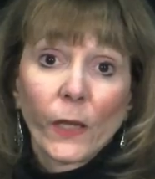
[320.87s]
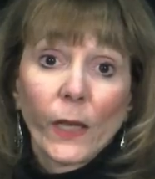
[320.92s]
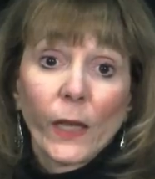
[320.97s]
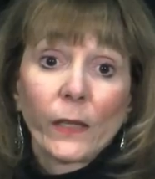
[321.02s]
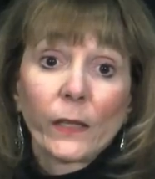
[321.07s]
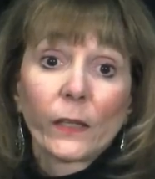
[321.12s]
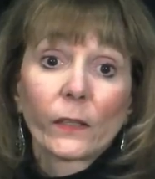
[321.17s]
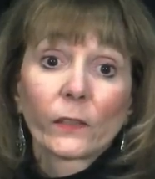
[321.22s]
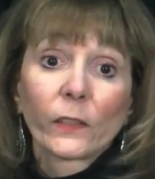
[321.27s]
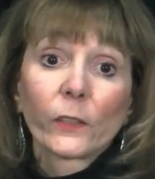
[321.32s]

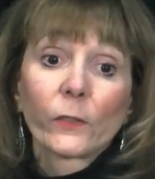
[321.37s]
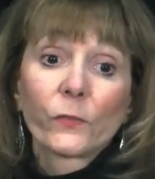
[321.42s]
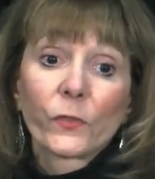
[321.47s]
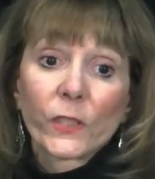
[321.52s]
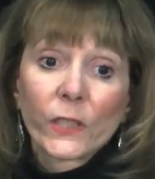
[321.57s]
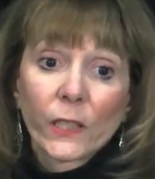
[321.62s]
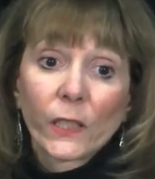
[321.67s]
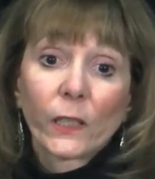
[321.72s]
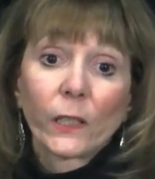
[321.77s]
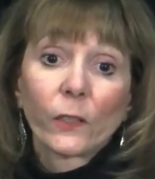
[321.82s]
And it
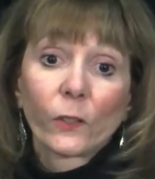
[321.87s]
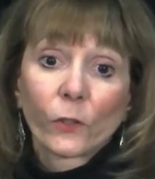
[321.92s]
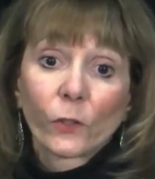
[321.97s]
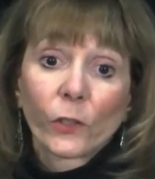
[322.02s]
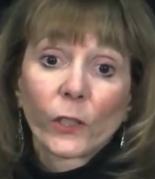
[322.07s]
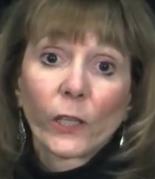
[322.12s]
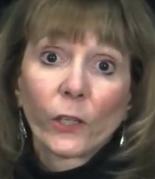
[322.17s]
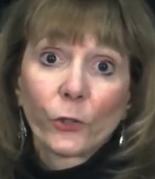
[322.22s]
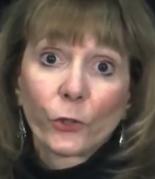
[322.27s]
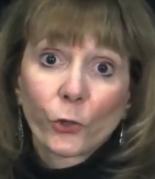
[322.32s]
lives
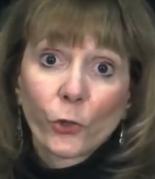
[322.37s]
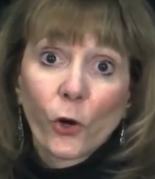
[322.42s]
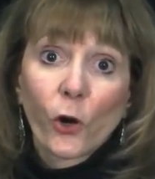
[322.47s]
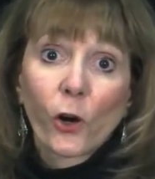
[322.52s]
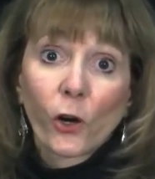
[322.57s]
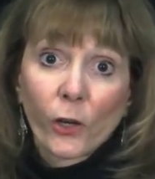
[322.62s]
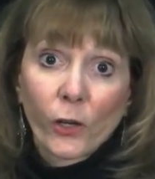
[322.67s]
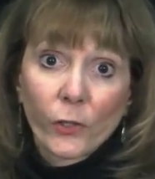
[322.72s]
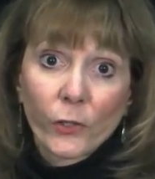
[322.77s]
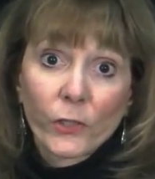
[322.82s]
here in your
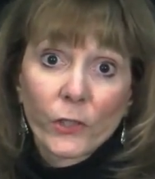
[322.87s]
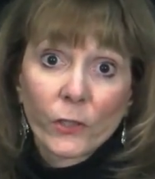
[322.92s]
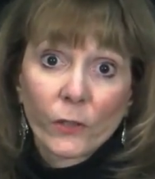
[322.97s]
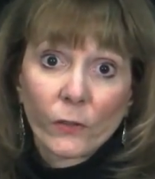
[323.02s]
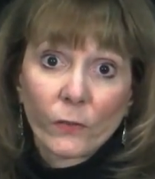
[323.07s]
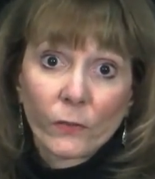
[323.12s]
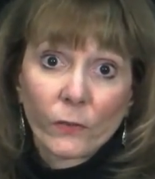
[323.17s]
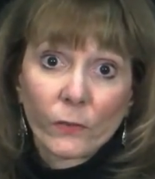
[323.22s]
heart.